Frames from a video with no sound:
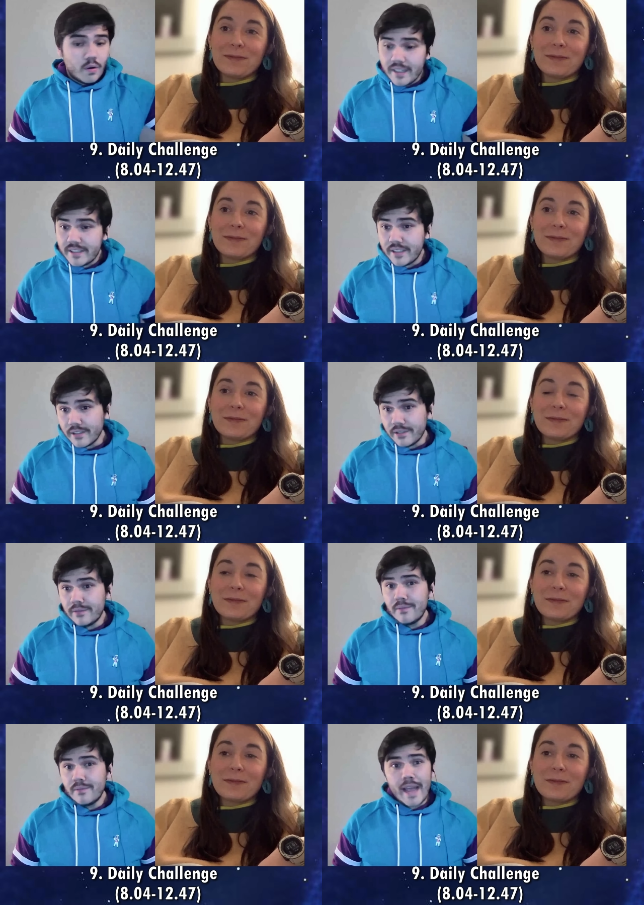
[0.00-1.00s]

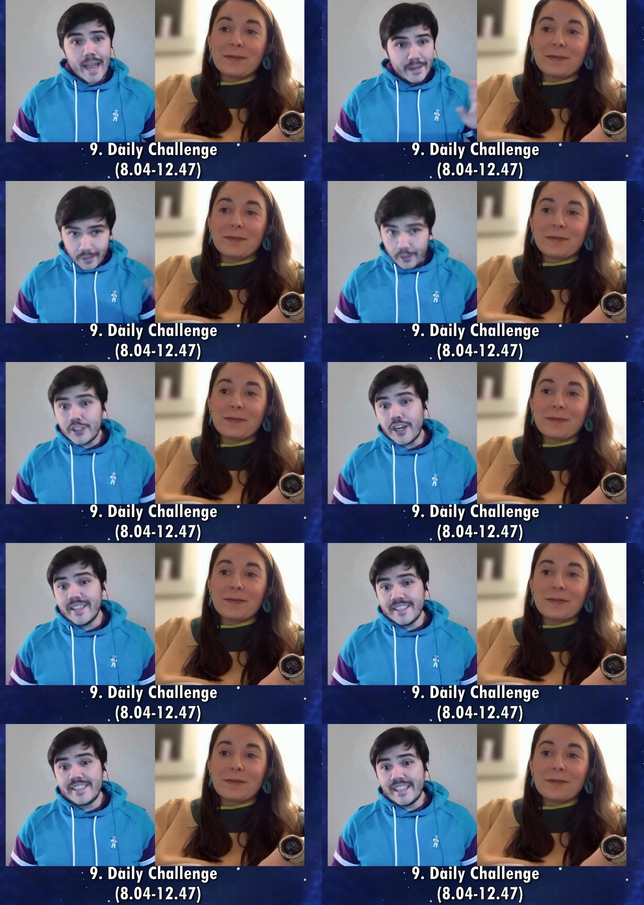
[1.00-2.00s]
Speaker 1: Horacio had no shot
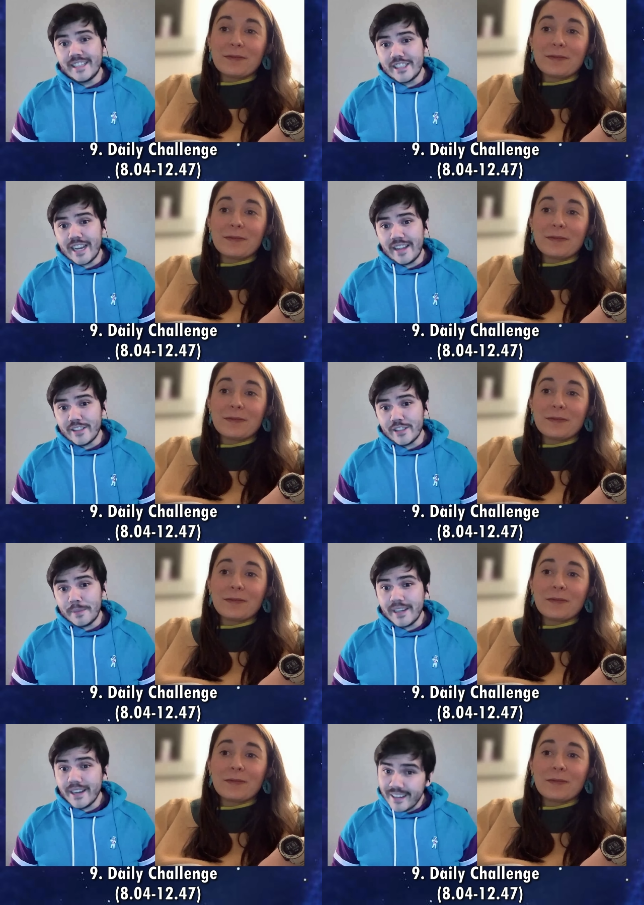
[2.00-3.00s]
in this daily challenge
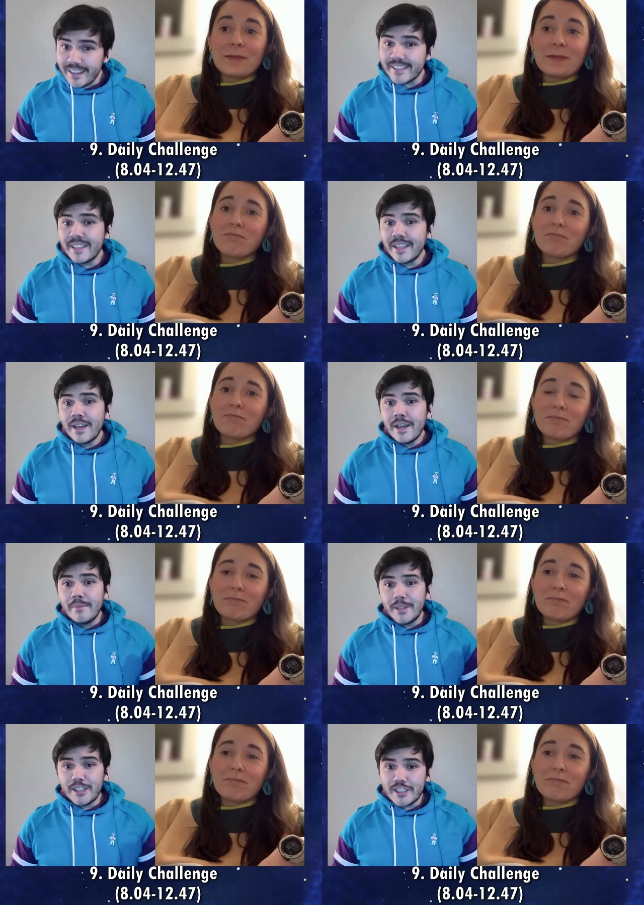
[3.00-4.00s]
because
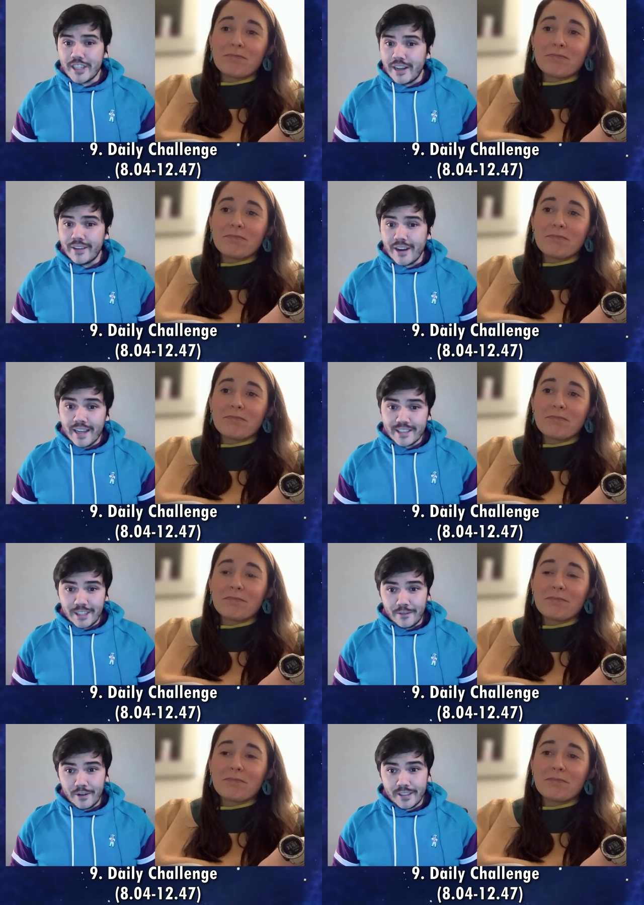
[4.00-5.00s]
Michele and
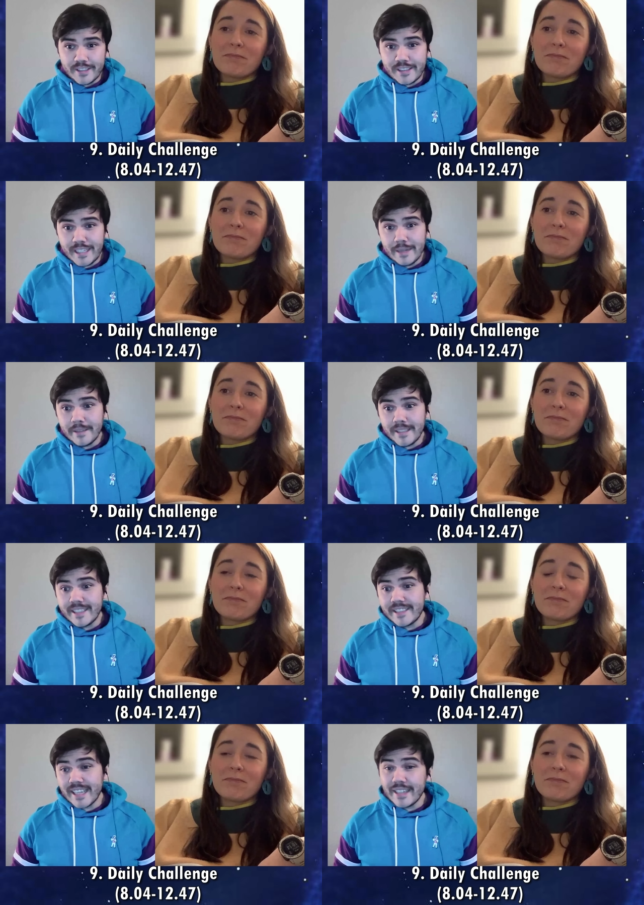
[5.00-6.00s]
Asaf were on his team and they
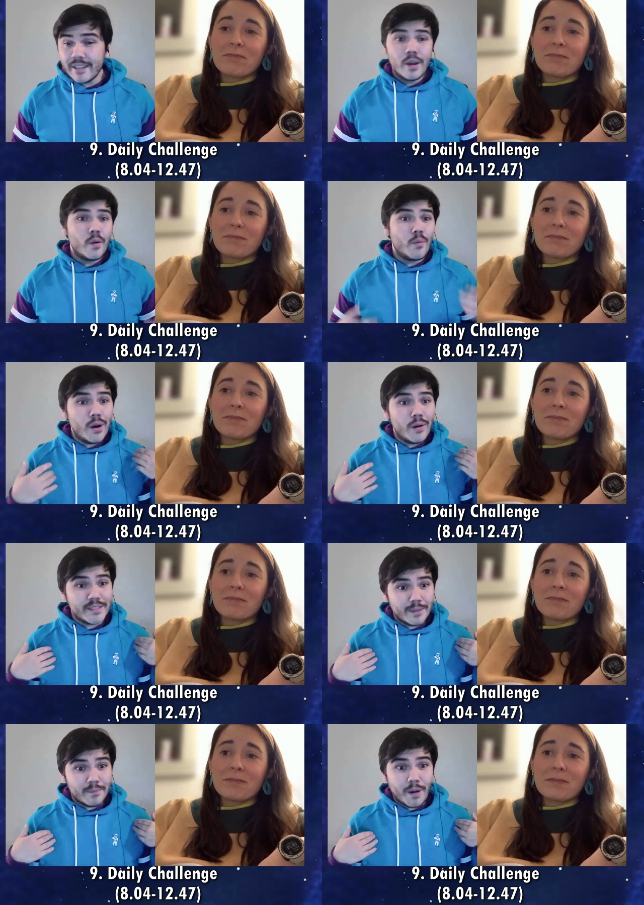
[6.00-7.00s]
decided, well,
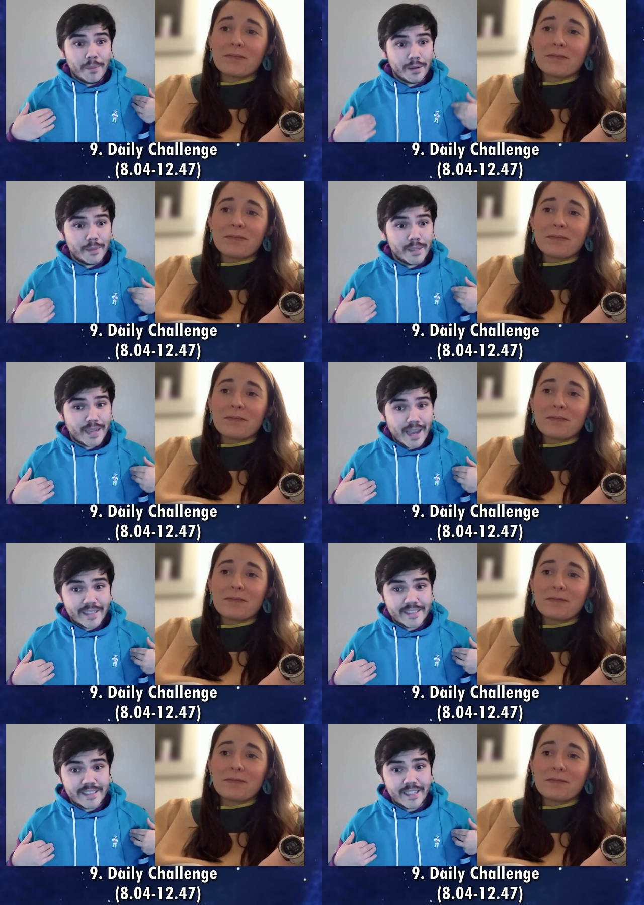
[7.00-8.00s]
it's gonna, probably going to be a
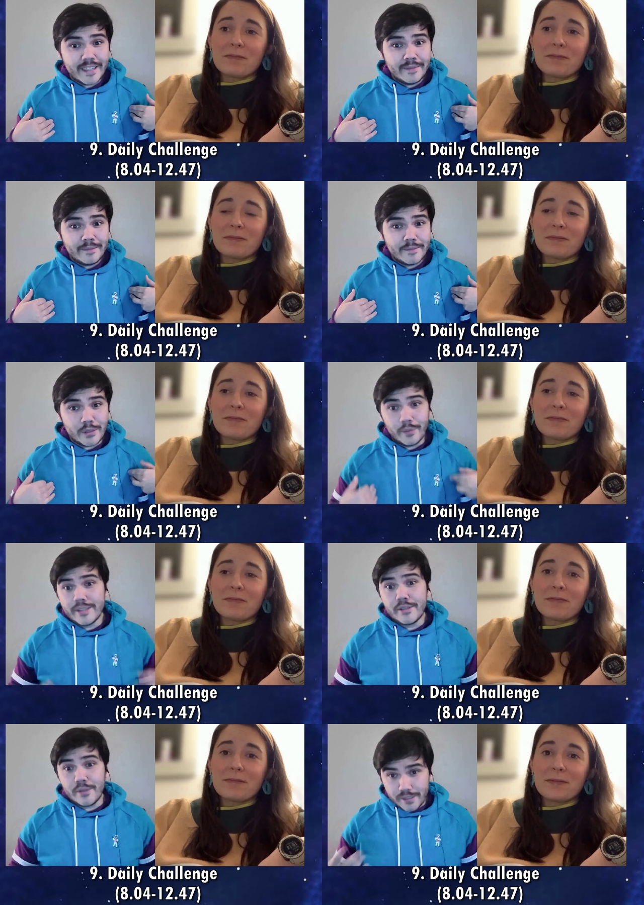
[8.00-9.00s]
guy's day. So
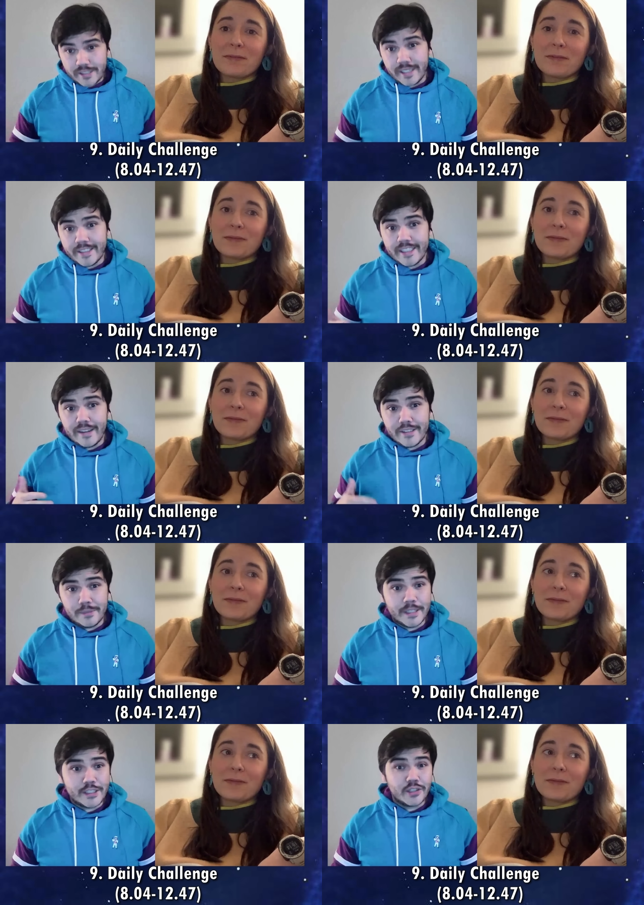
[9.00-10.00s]
let's throw this daily challenge
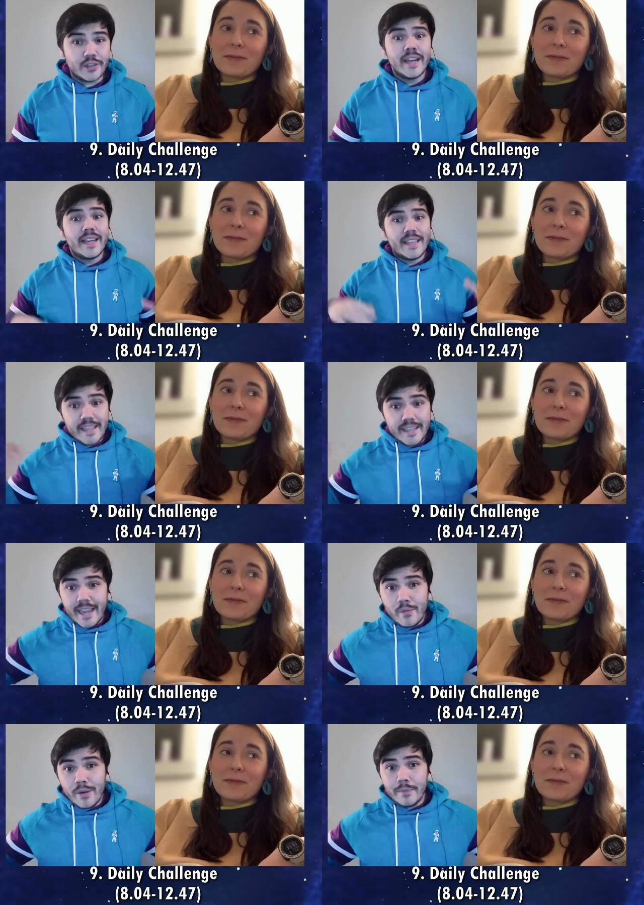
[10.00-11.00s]
to make sure he
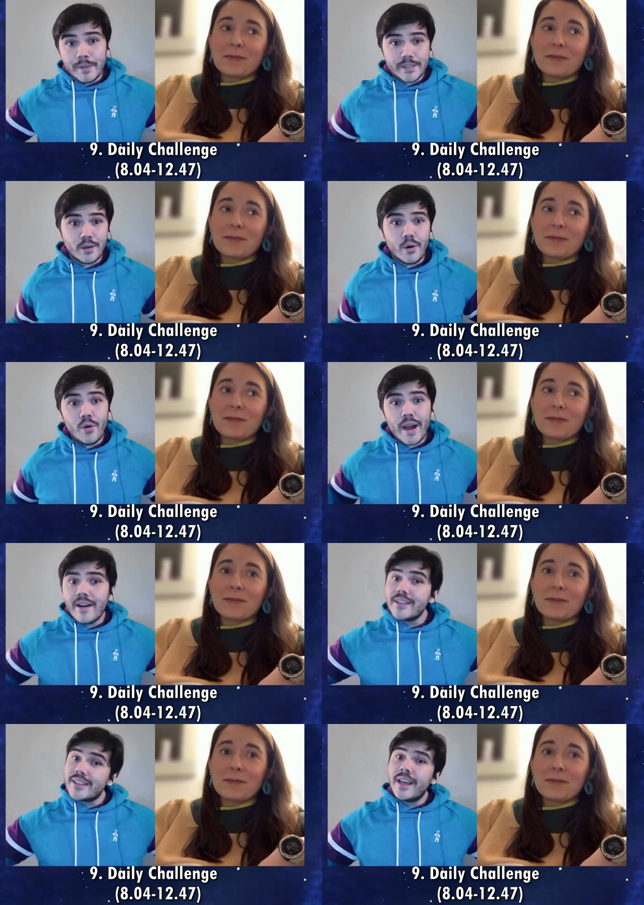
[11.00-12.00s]
can't win because the whole
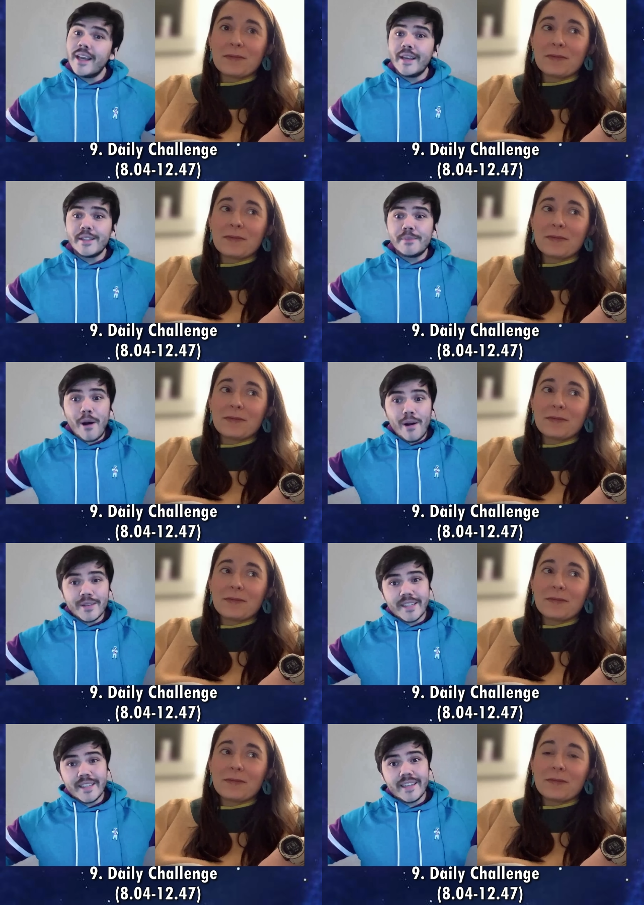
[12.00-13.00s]
house is
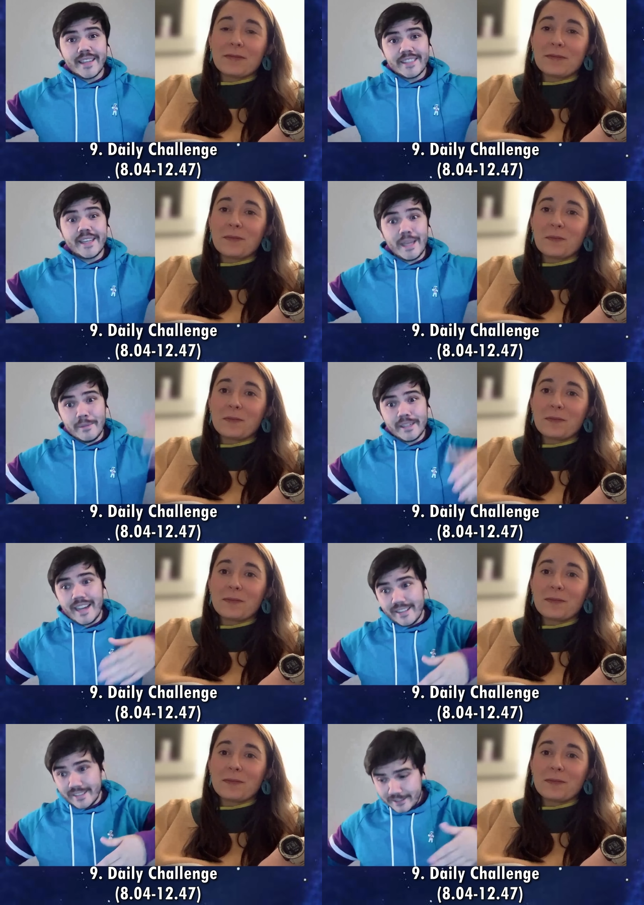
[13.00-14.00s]
politicking against him and
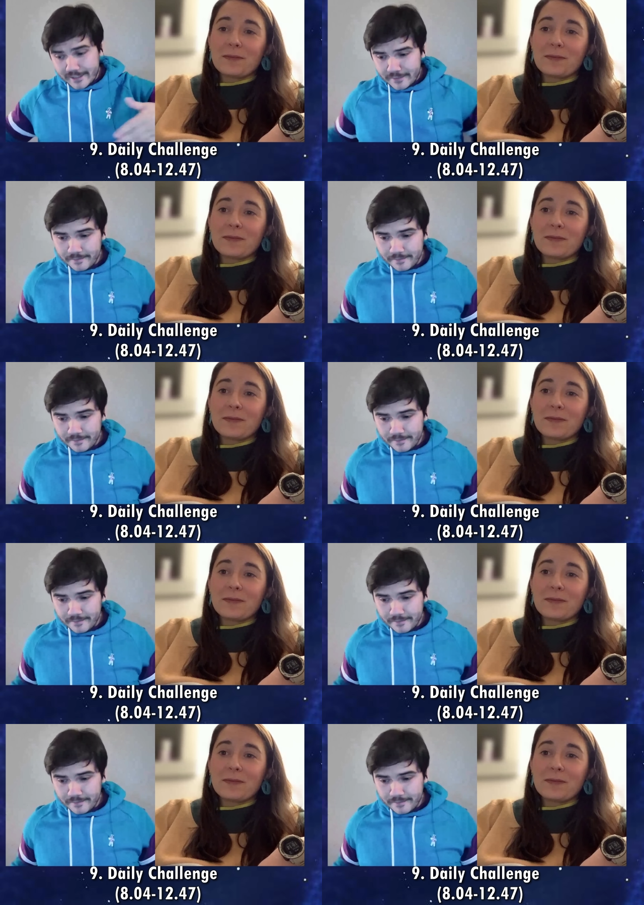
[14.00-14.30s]
Kyland.